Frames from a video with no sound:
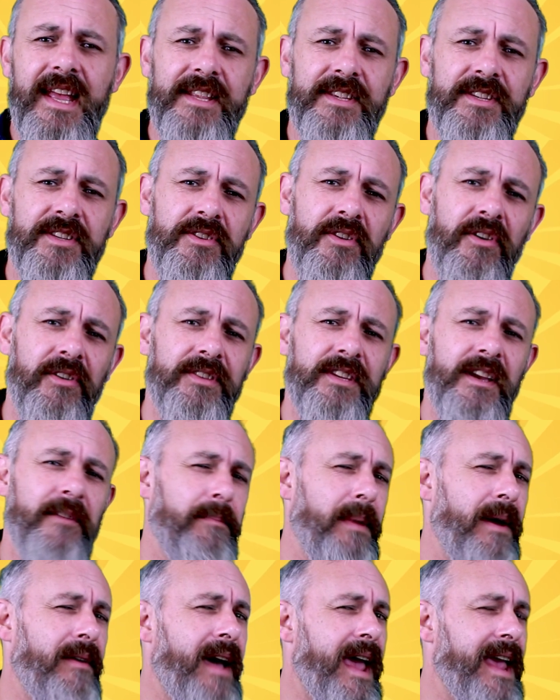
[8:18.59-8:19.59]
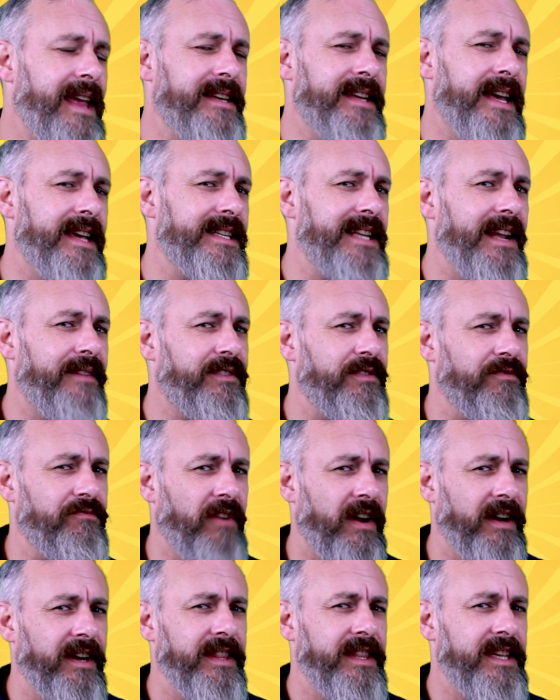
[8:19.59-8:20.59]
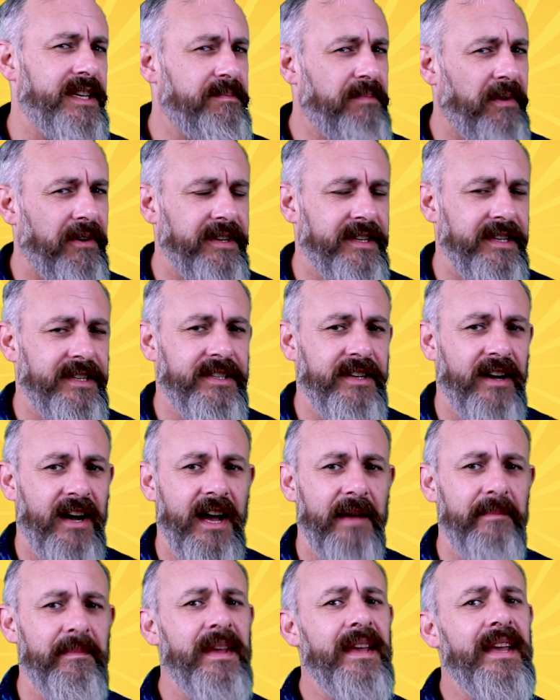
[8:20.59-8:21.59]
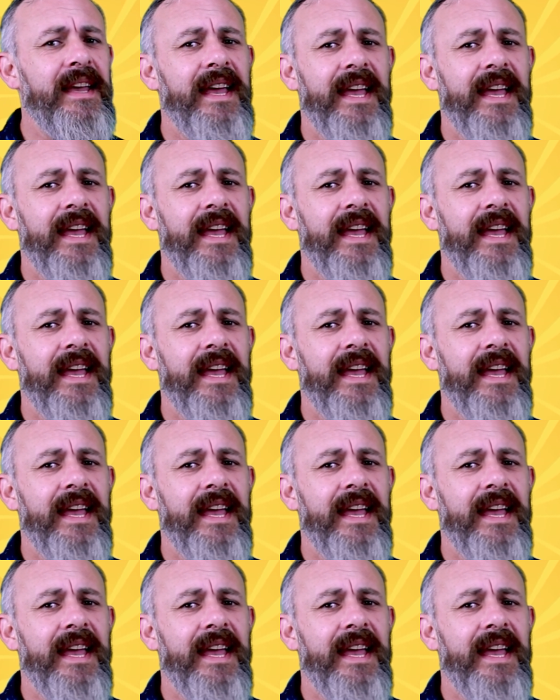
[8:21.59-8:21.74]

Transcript: It's got about 8 days left to run at this point in time.